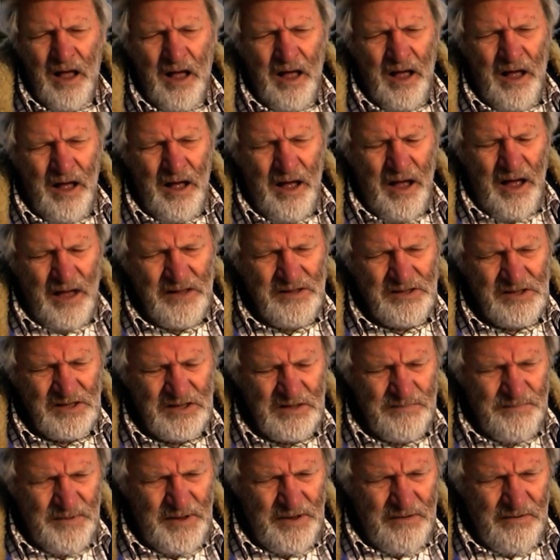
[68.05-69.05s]
I'd
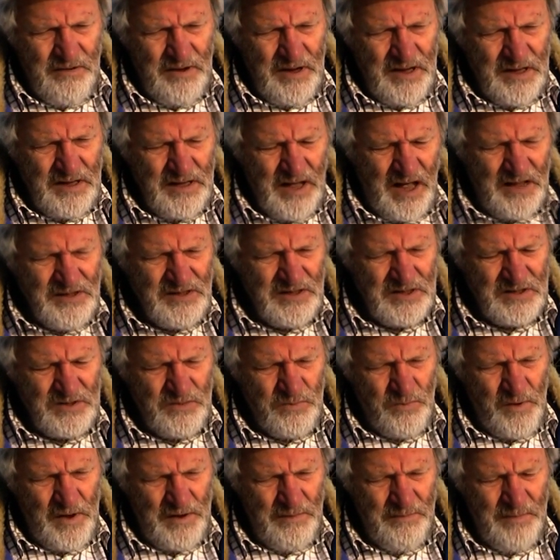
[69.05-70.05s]
just been released. I
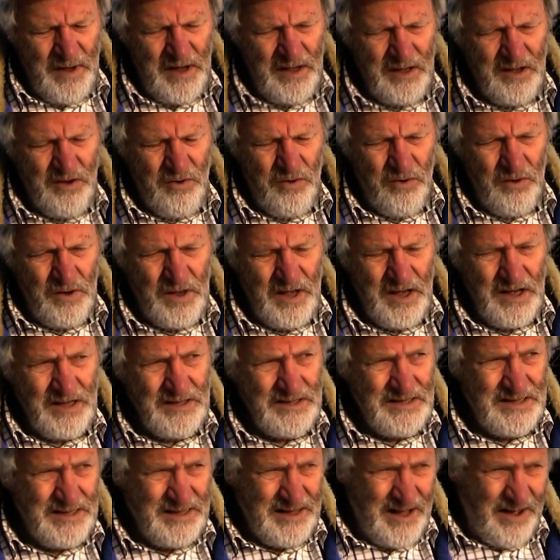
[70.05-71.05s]
just won my court
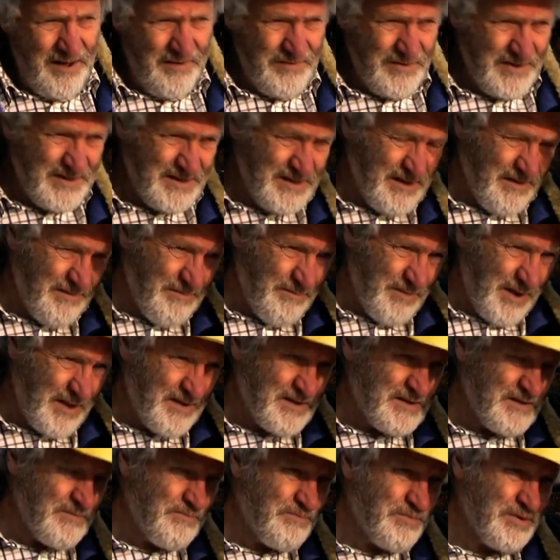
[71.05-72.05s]
case after 7
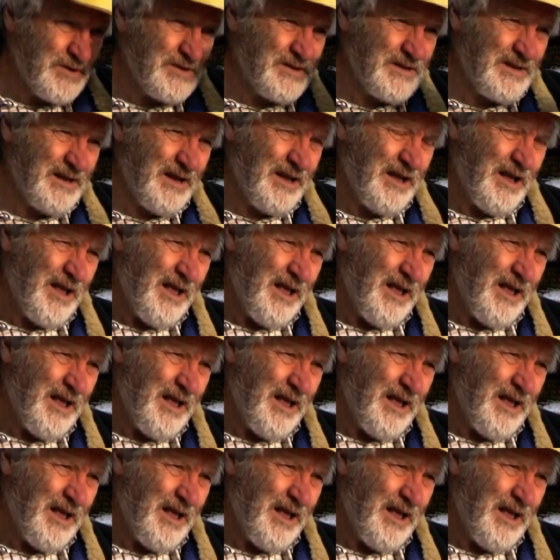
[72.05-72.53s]
months in prison.